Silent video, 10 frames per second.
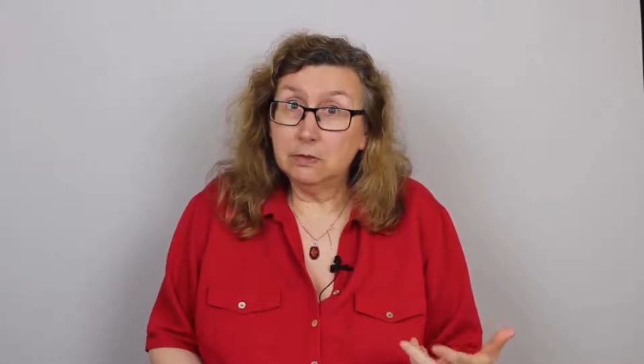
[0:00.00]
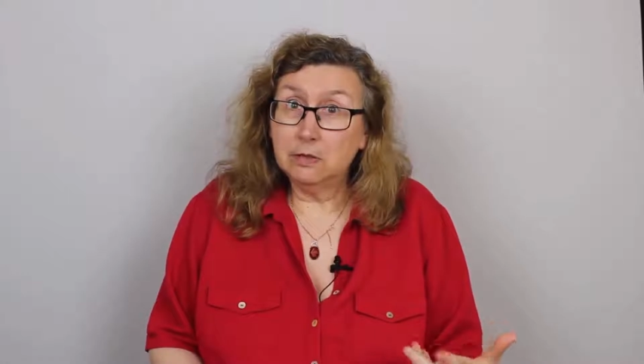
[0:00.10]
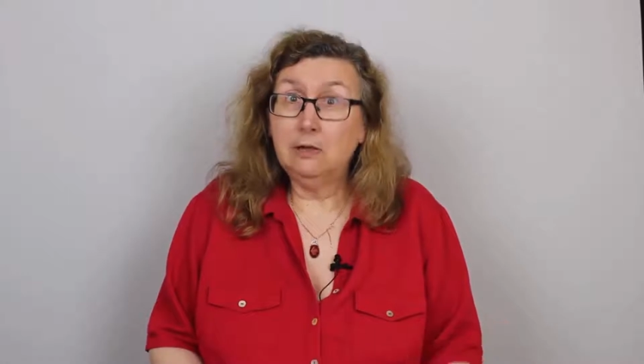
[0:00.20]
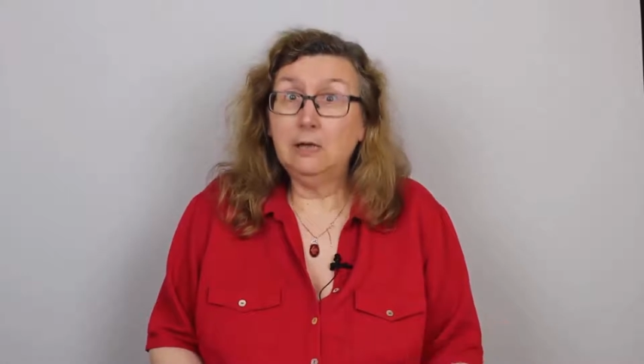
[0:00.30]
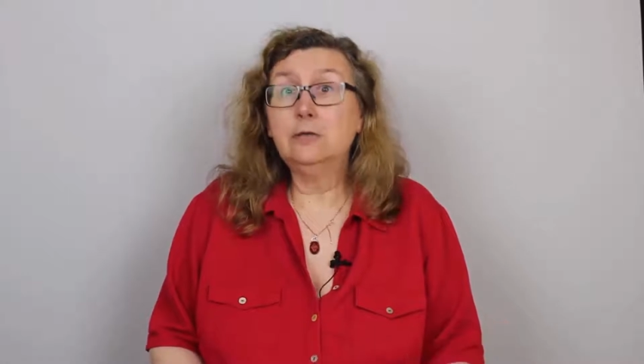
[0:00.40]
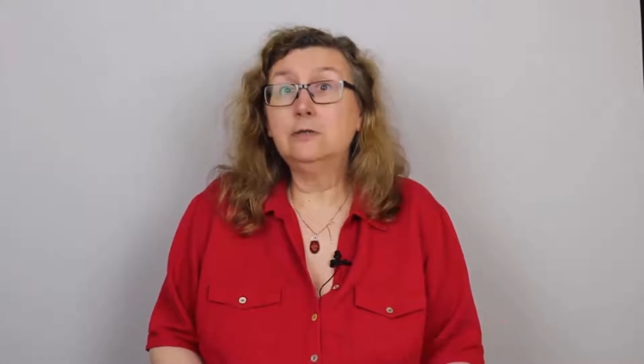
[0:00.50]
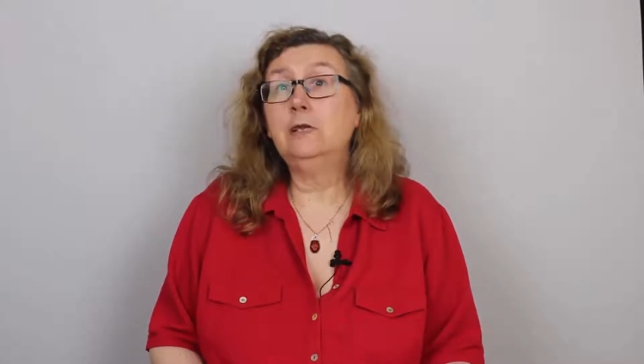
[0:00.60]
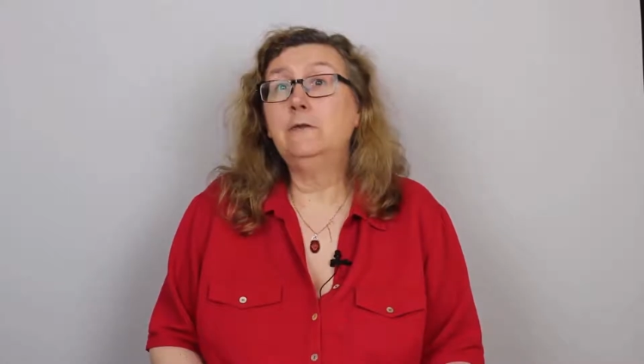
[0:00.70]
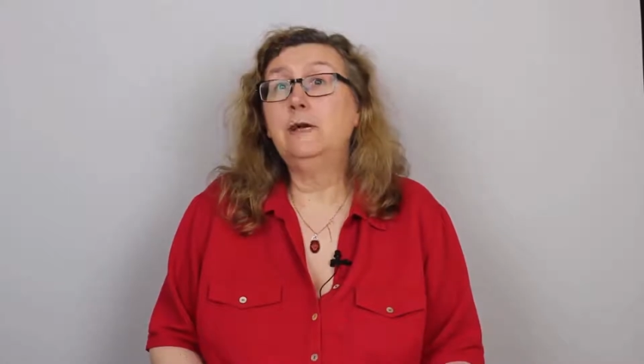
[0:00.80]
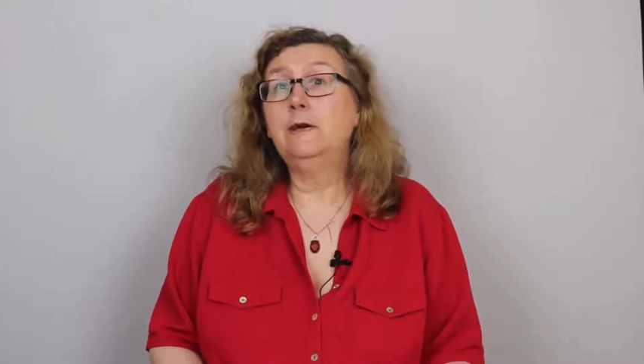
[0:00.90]
are allowed to
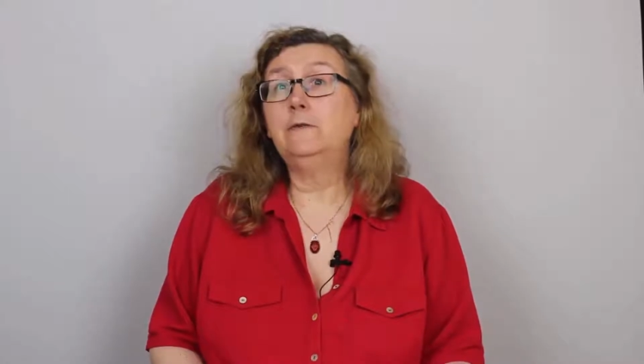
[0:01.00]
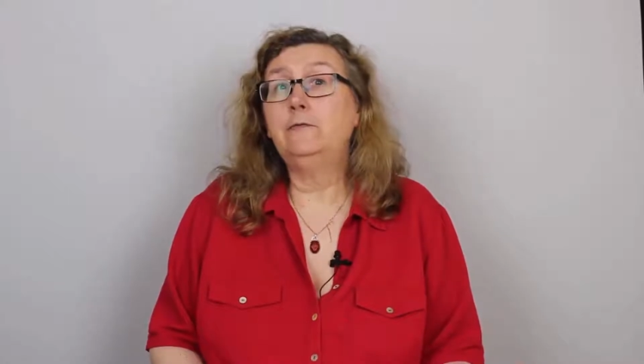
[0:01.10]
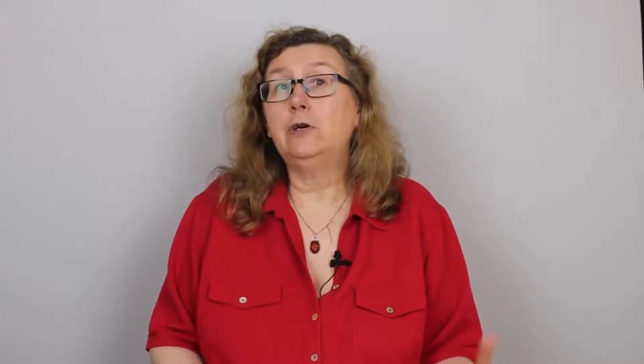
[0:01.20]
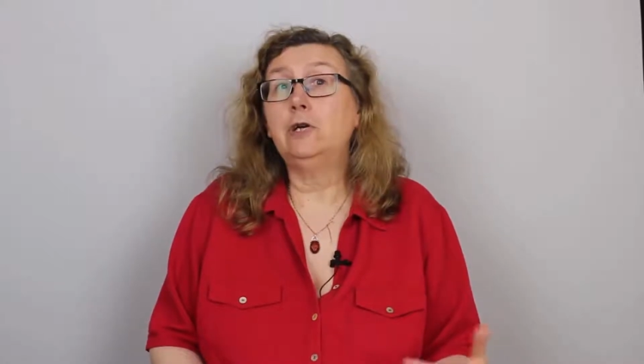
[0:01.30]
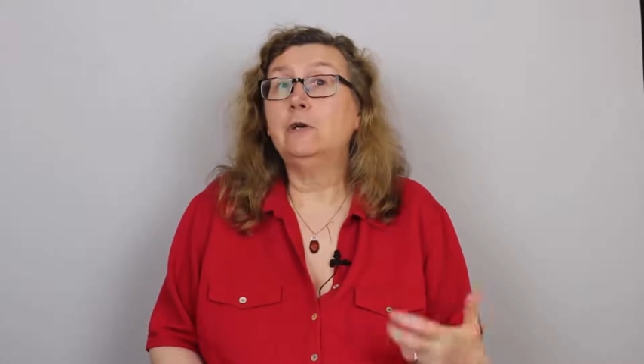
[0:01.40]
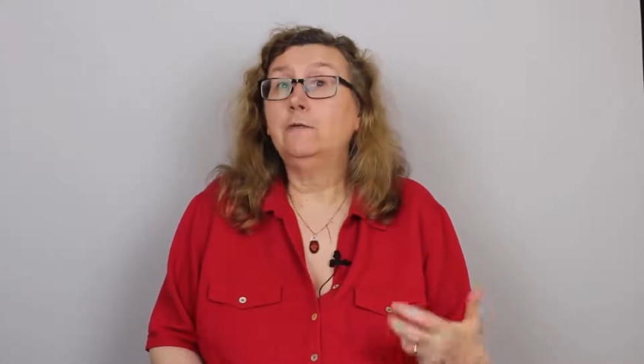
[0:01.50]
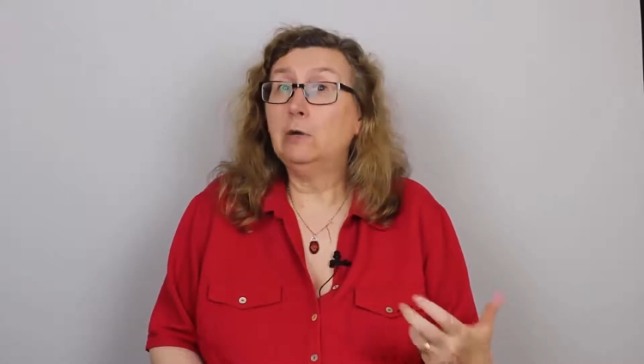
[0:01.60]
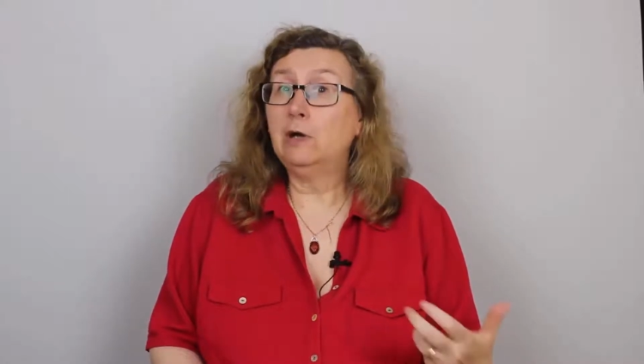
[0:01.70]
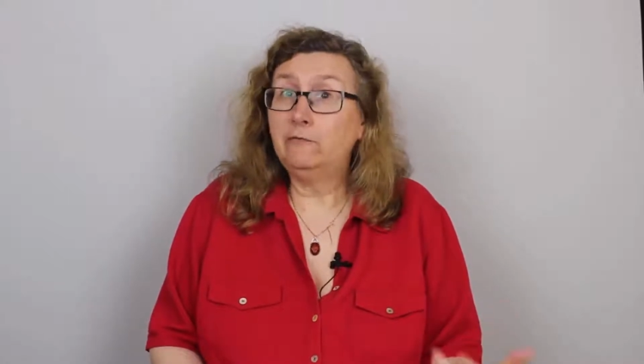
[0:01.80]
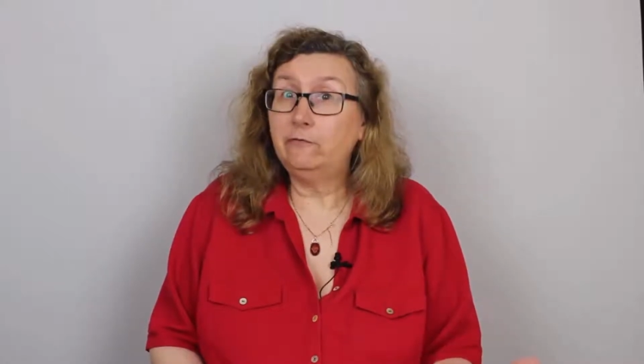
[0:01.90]
live there for free, if you
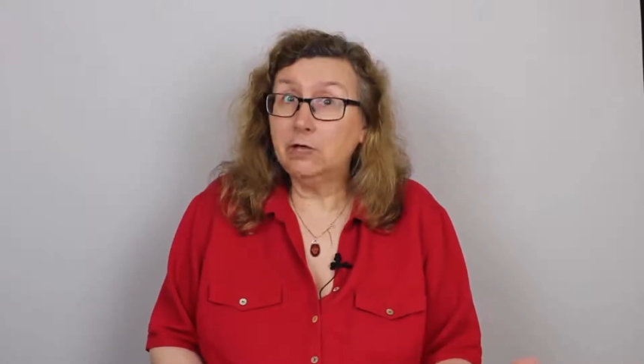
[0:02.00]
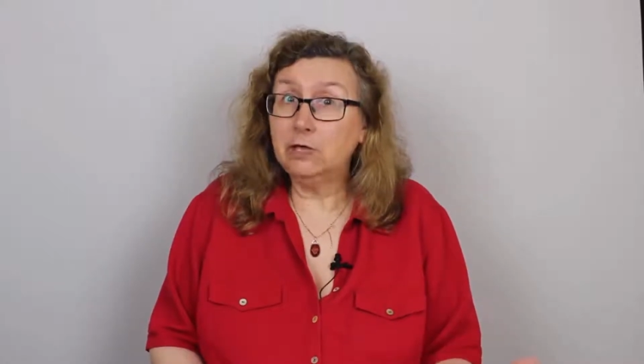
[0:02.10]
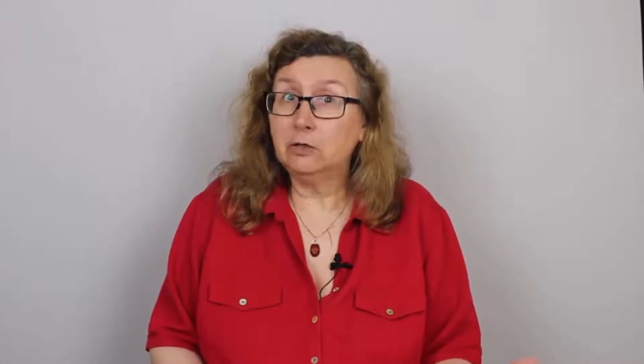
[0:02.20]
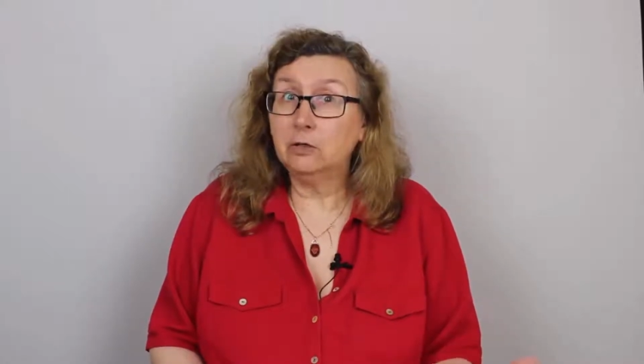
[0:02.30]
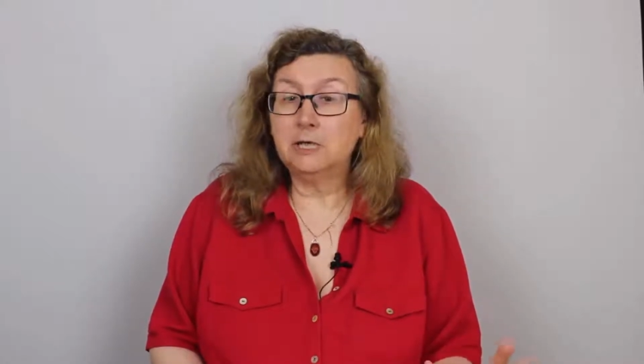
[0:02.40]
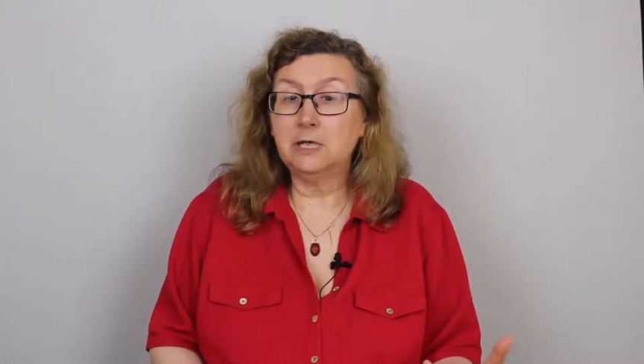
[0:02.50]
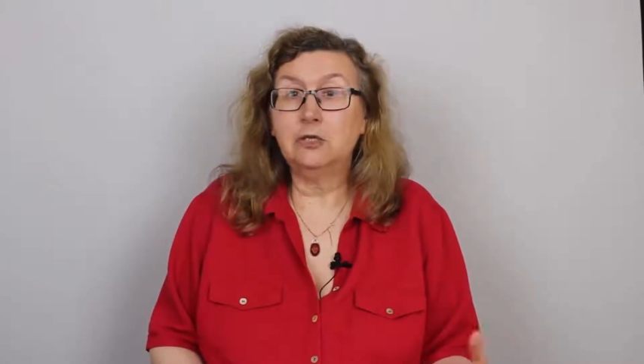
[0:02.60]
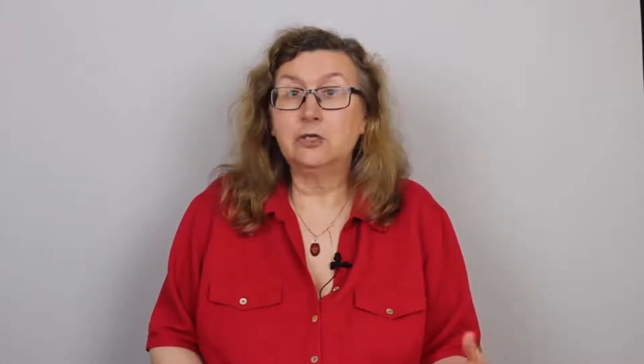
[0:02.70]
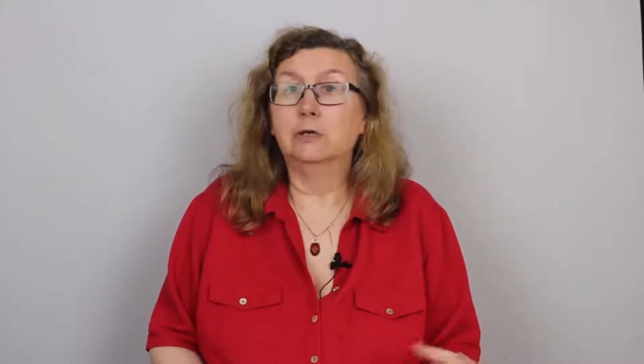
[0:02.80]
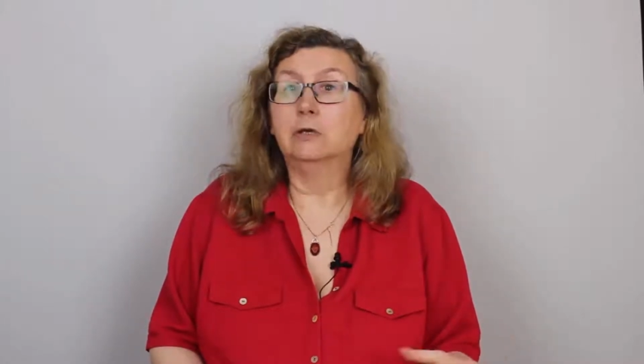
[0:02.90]
have free
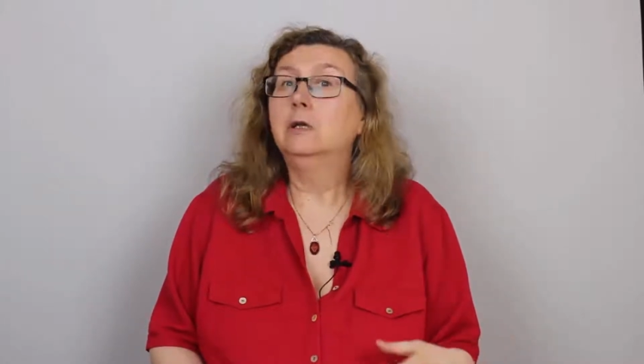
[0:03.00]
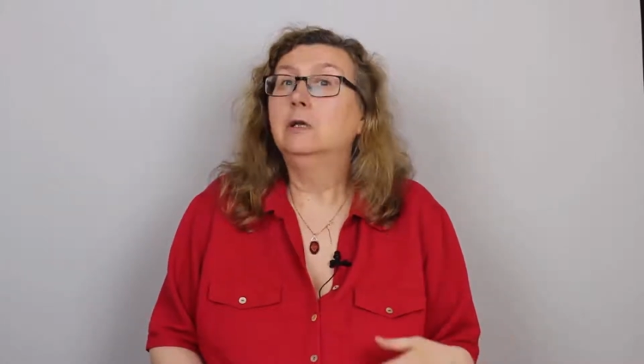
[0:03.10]
accommodation,